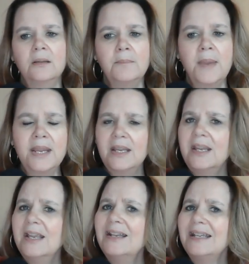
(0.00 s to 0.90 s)
Making
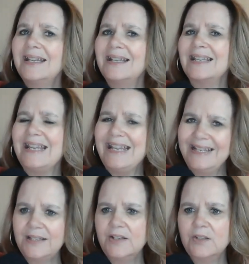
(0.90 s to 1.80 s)
it as
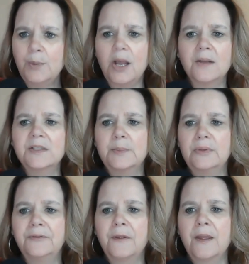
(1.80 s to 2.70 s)
easy as possible
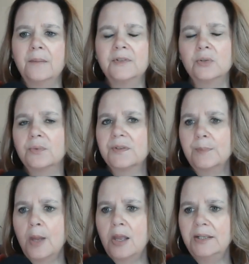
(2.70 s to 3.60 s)
for them to
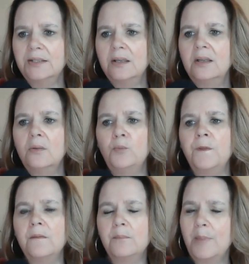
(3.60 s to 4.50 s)
respond
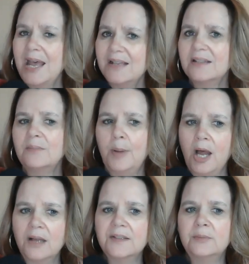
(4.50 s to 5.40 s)
with the best
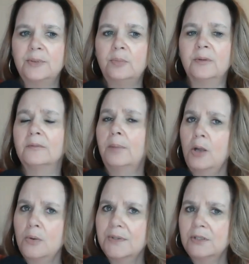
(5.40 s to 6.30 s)
possible
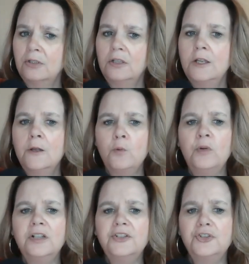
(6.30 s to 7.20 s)
proposal
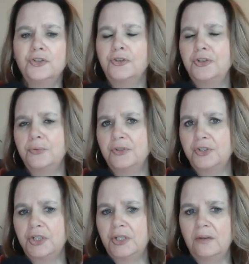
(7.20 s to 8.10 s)
will ensure you
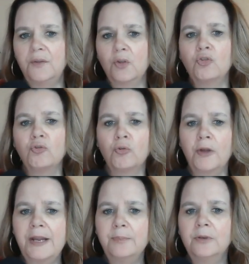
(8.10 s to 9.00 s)
achieve the
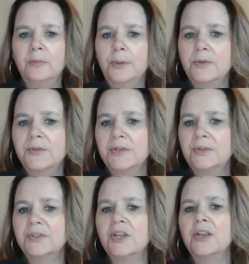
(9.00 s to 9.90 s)
great
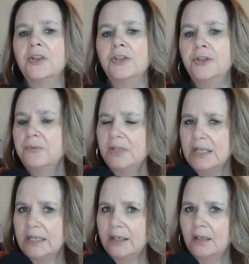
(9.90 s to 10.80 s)
proposals you
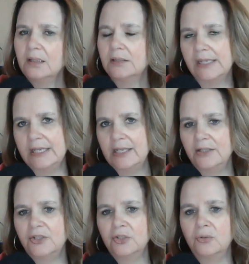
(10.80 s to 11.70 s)
need,
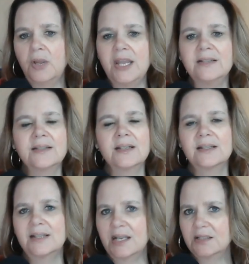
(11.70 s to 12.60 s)
leading to a
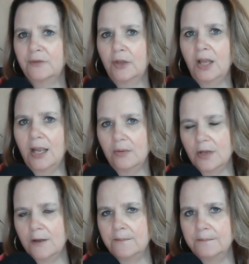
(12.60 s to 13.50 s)
successful
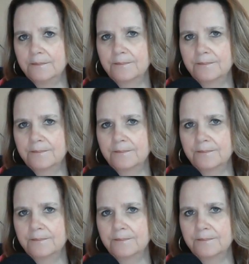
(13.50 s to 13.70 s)
outcome.